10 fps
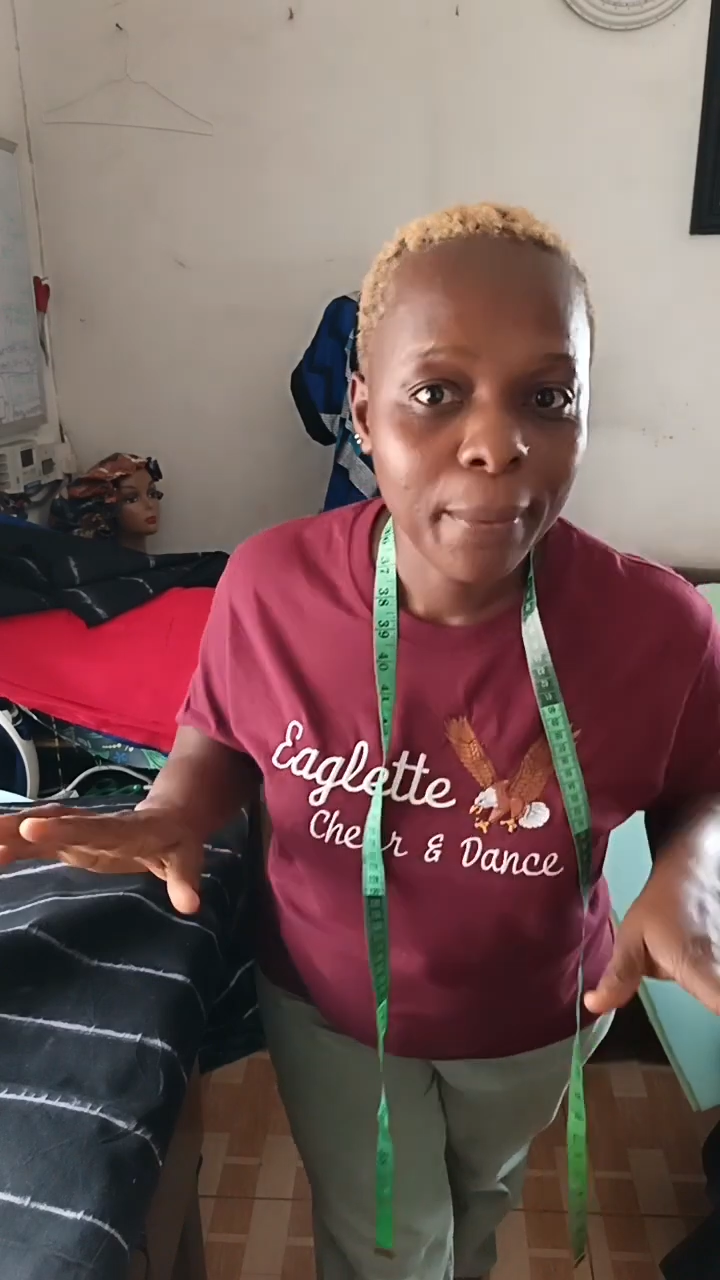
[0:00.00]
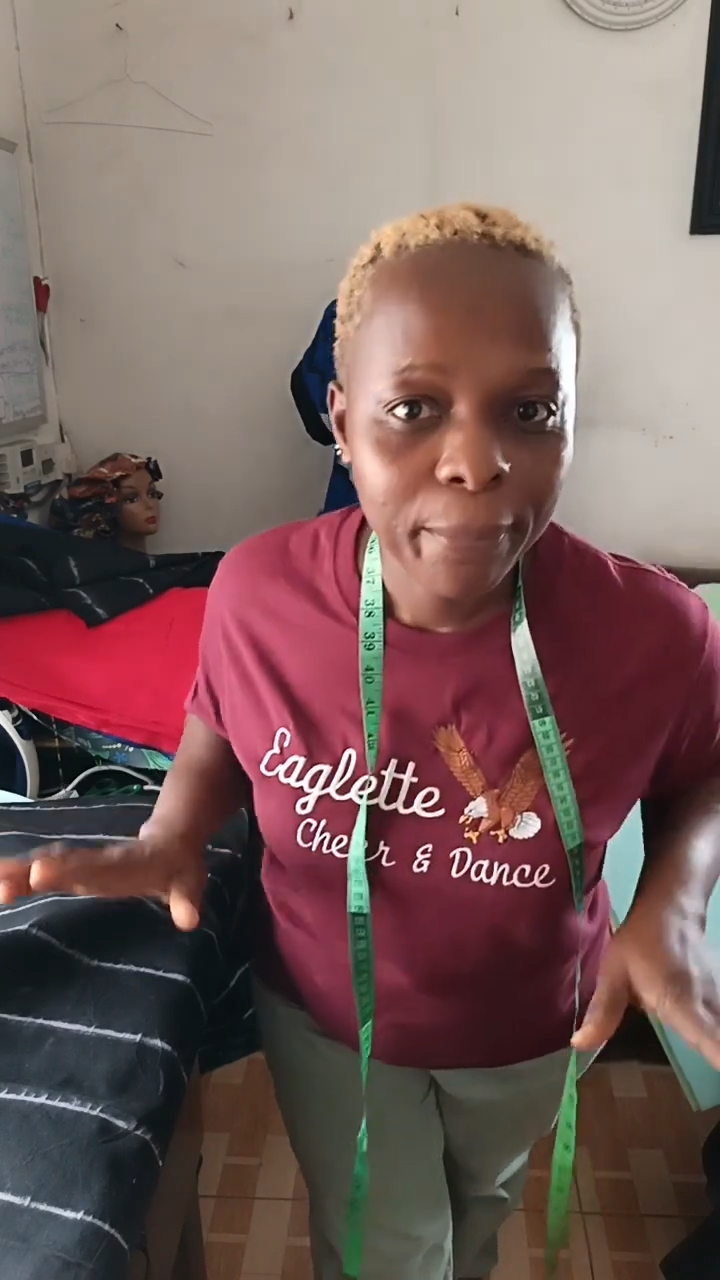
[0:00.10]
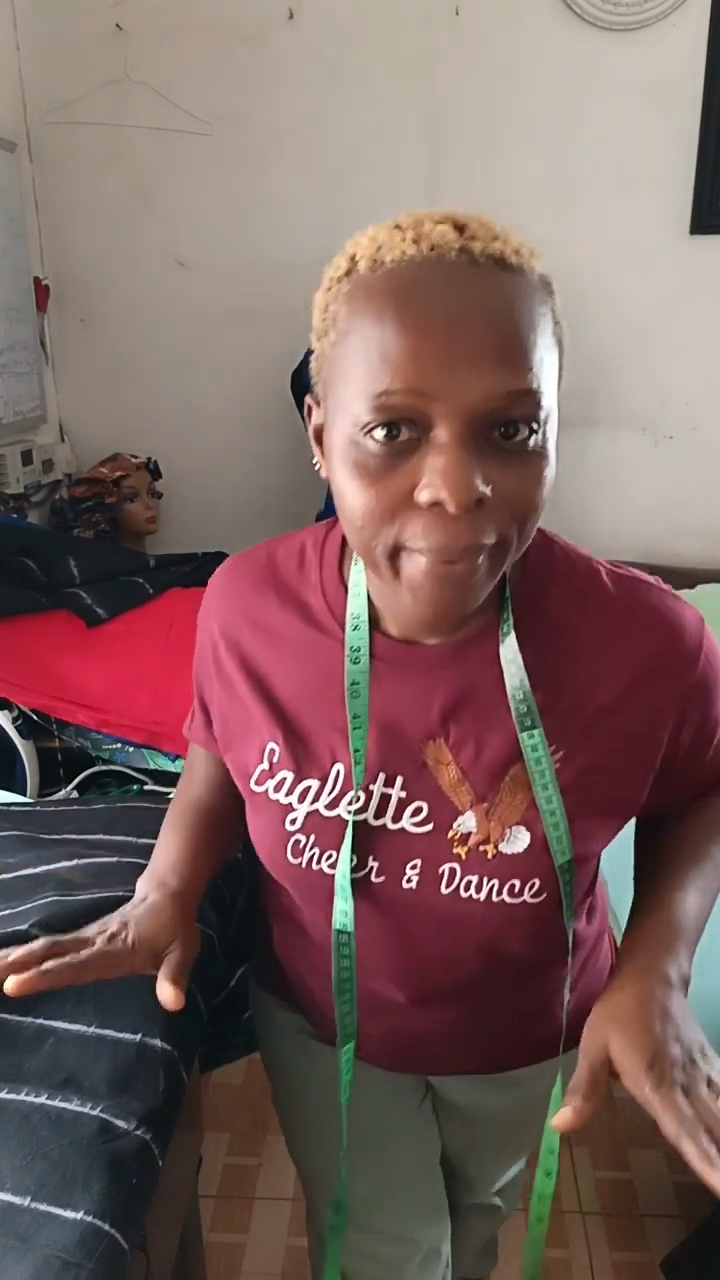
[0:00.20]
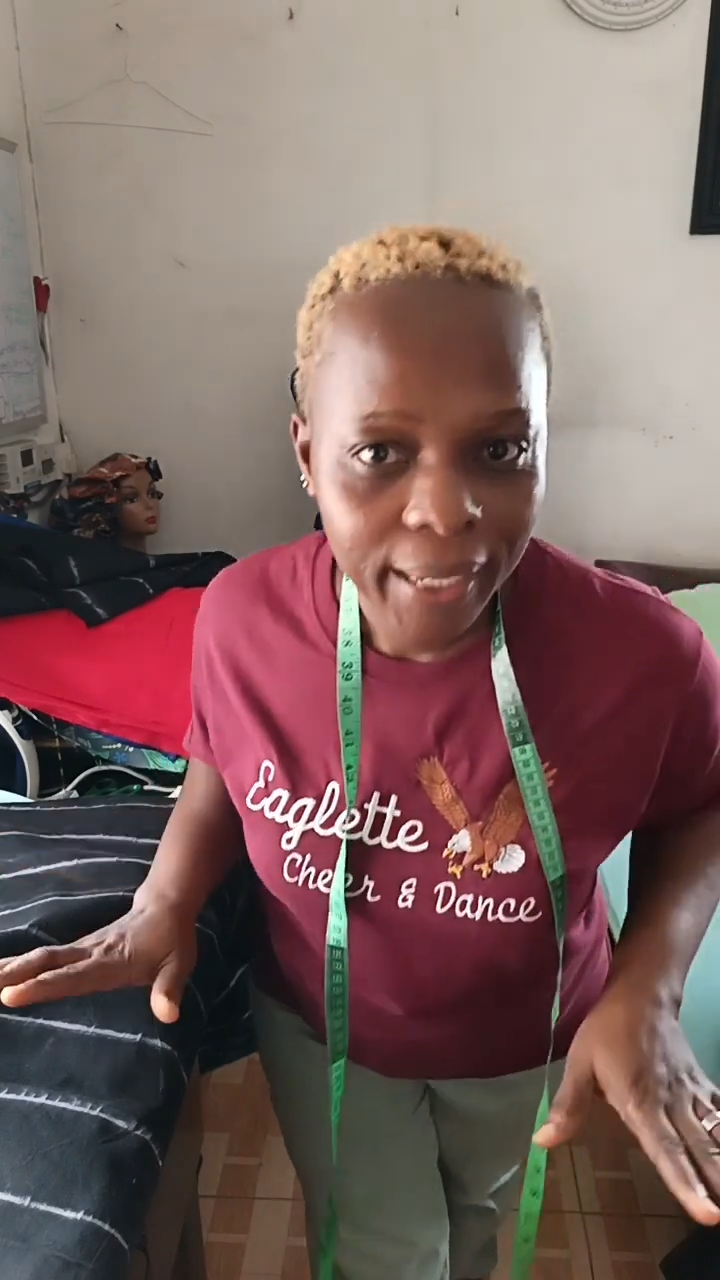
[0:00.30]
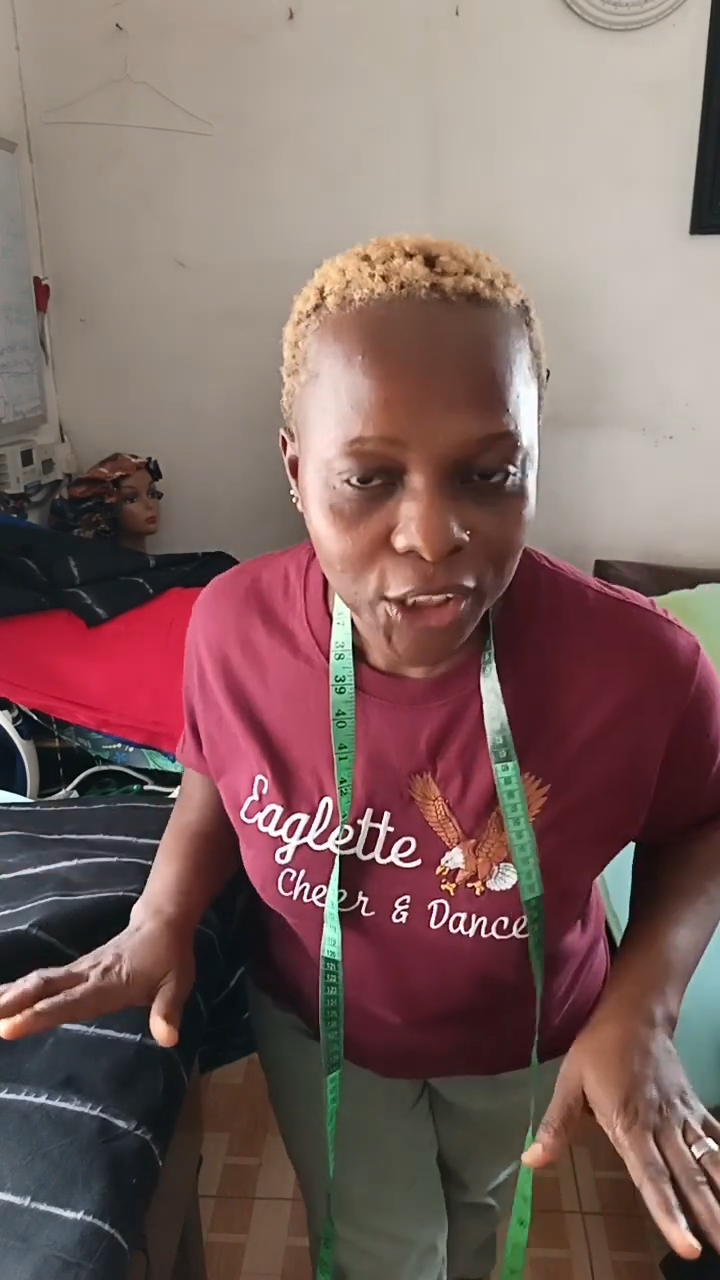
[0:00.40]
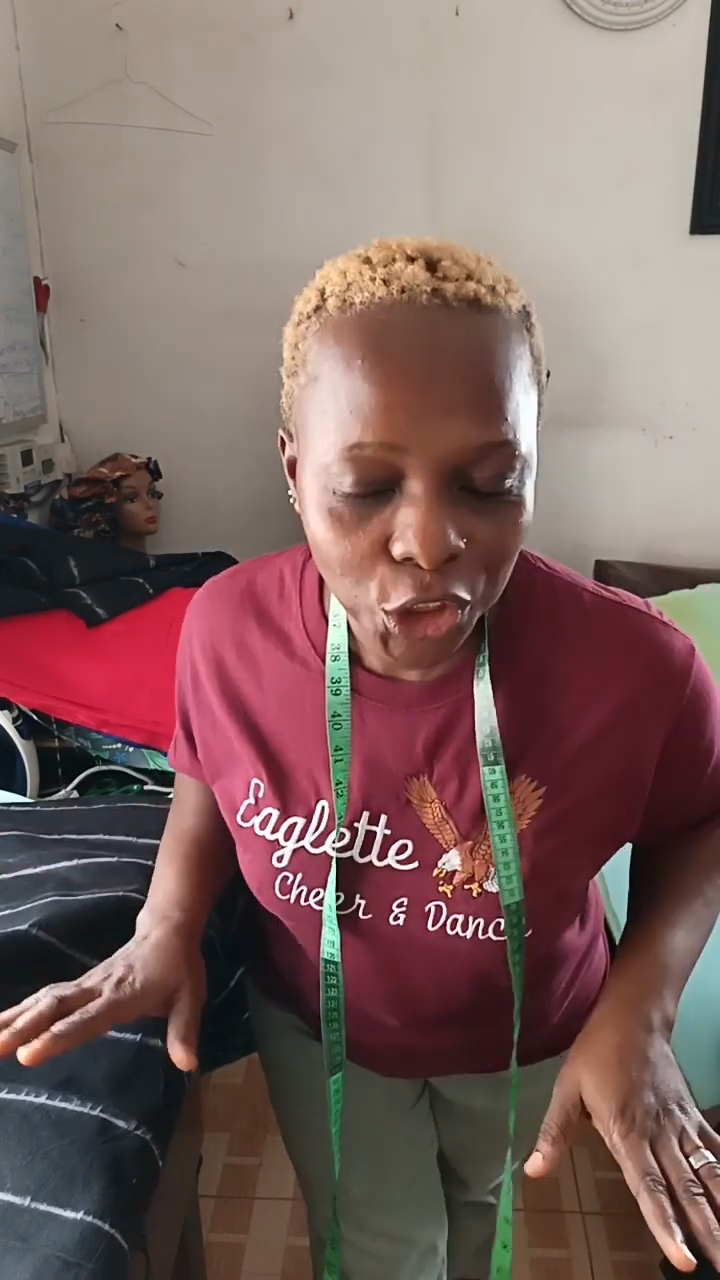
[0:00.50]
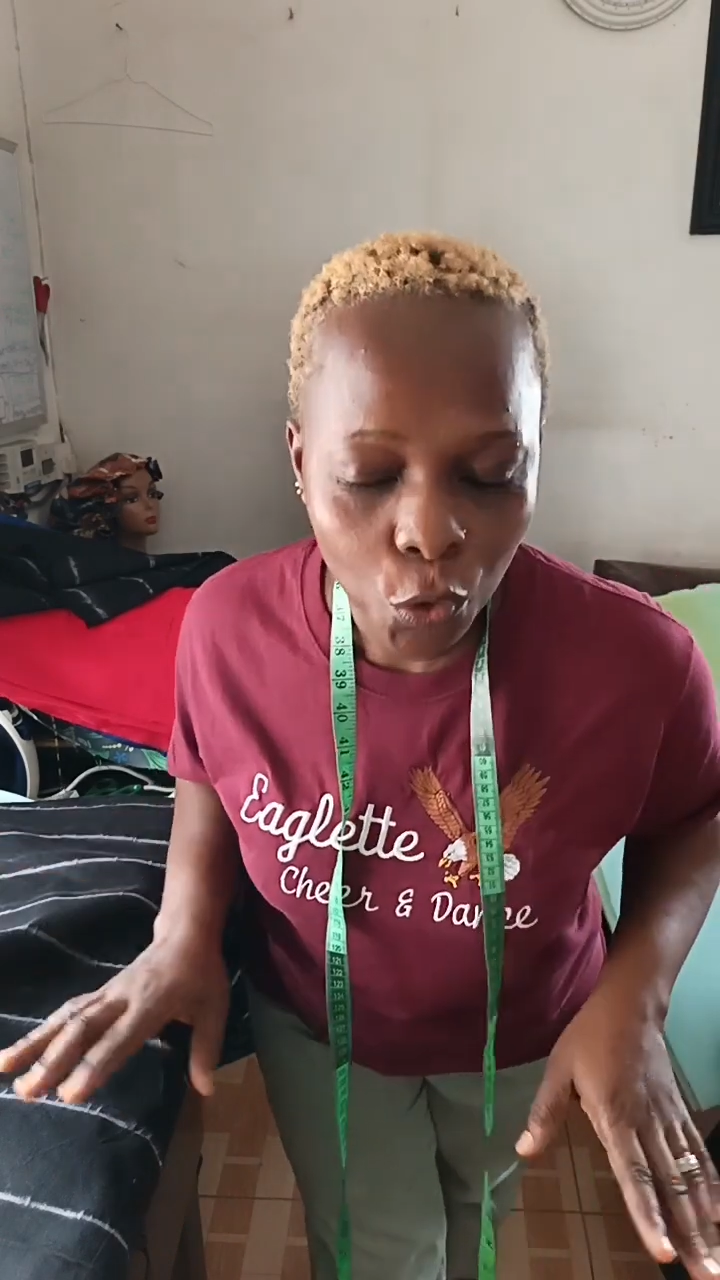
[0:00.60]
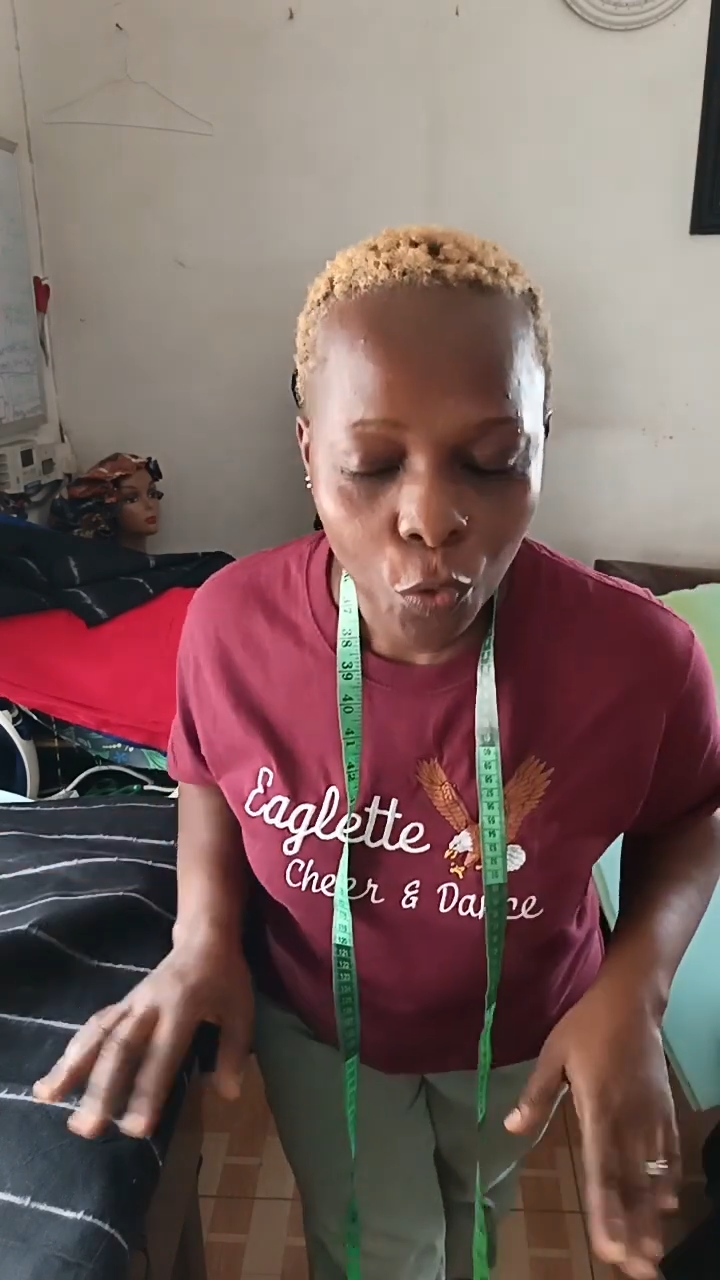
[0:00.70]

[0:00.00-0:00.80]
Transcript: batch